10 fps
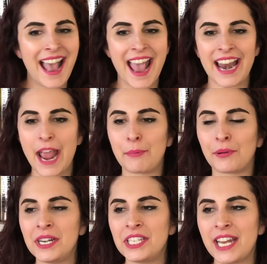And I
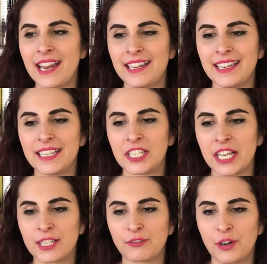appreciated it
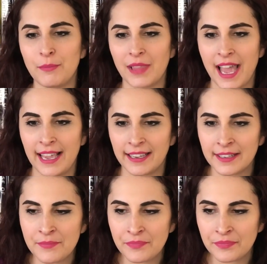just from like